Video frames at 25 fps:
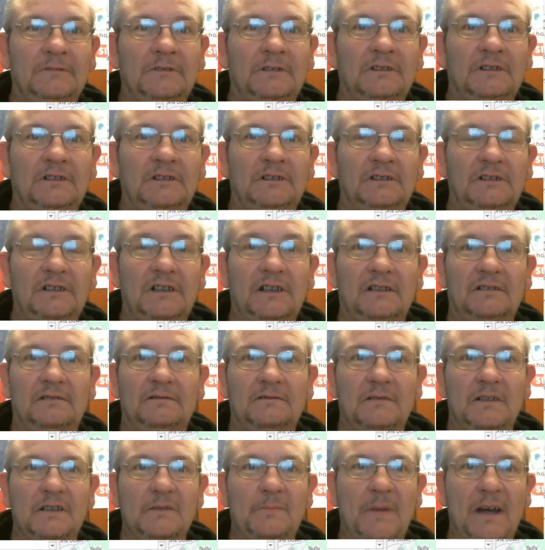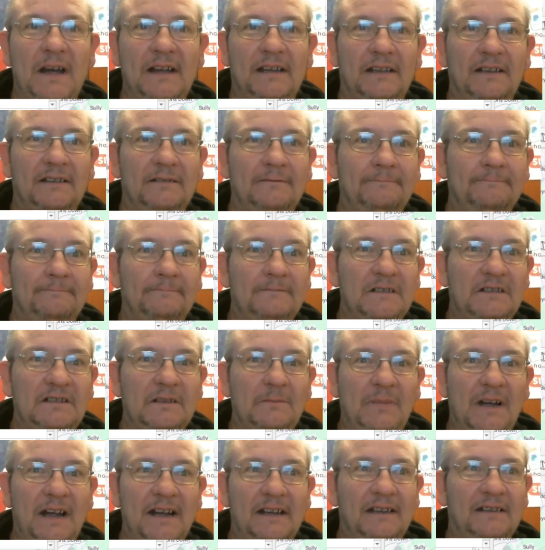Ah, it's back. Is it back?